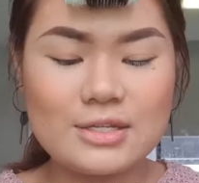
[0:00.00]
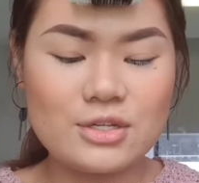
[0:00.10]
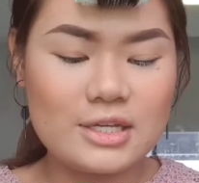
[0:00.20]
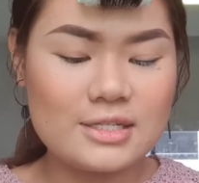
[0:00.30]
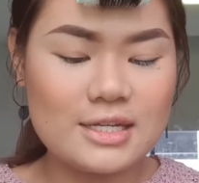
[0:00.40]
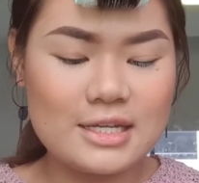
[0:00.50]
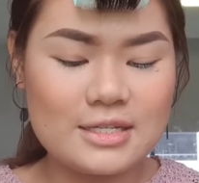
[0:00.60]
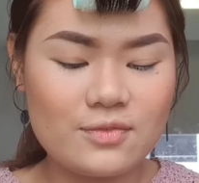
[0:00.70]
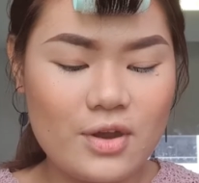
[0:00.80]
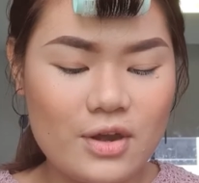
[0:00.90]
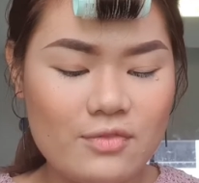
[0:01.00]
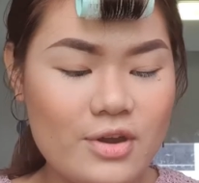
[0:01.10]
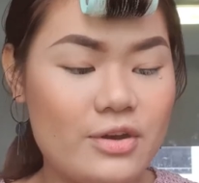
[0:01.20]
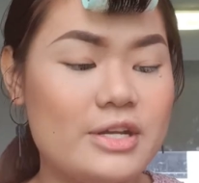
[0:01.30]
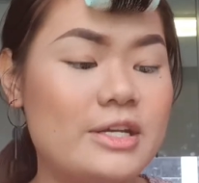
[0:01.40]
you can see, it's
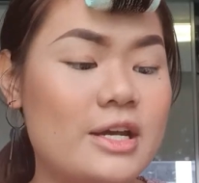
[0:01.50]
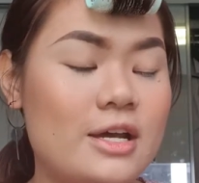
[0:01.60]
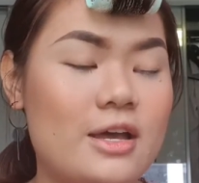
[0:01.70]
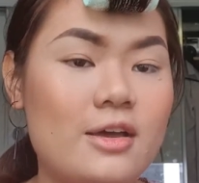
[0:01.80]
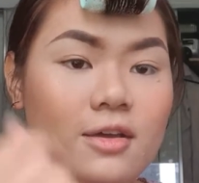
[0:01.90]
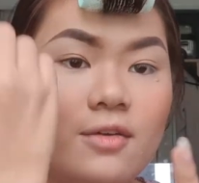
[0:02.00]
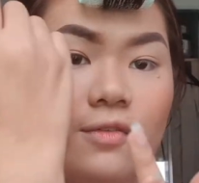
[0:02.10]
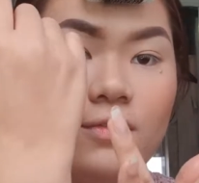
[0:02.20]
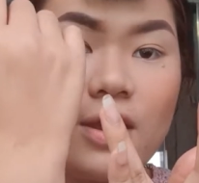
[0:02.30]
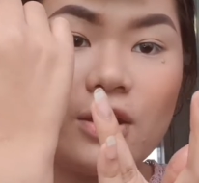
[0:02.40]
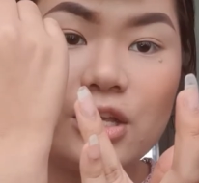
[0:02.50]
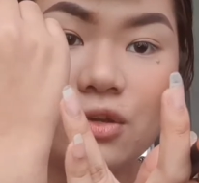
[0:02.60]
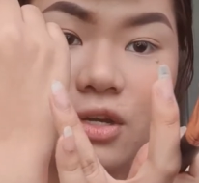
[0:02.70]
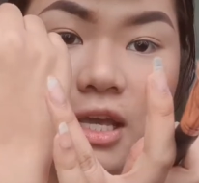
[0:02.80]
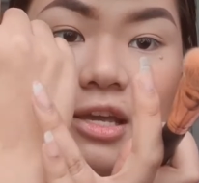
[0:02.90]
very
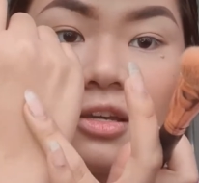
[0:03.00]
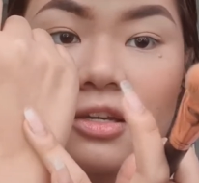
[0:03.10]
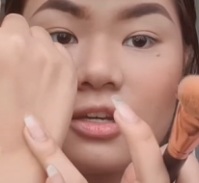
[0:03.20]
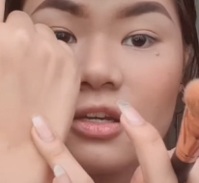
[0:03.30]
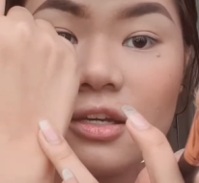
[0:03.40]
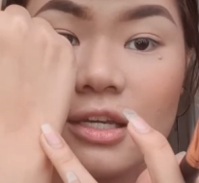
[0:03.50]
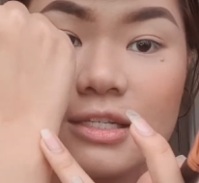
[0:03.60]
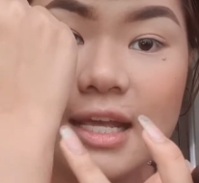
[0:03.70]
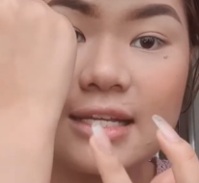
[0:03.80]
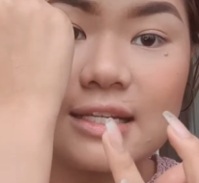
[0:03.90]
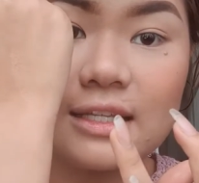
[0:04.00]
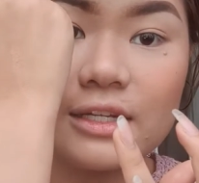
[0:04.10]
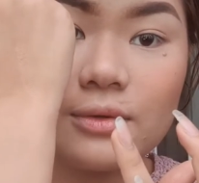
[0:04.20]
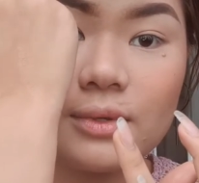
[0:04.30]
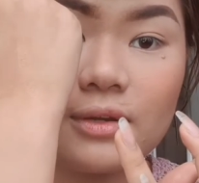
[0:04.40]
unique. It has a little
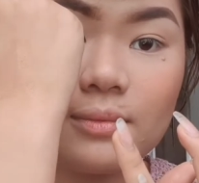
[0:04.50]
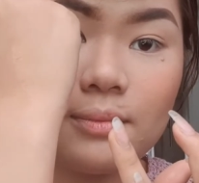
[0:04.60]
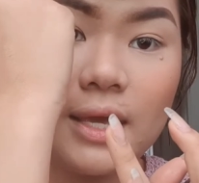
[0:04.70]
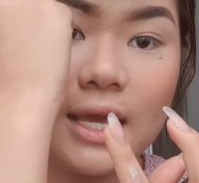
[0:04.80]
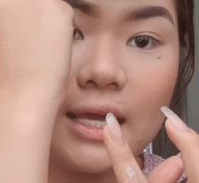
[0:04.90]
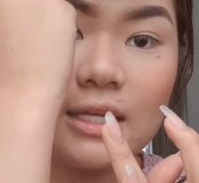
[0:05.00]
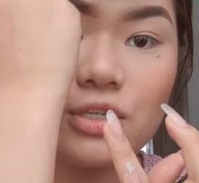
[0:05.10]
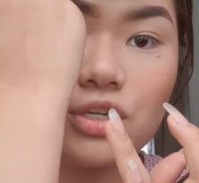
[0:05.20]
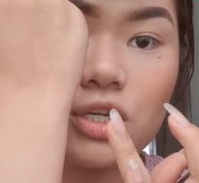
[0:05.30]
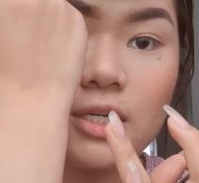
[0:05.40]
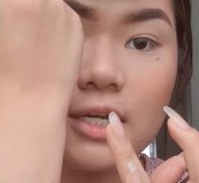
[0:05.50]
bit of peach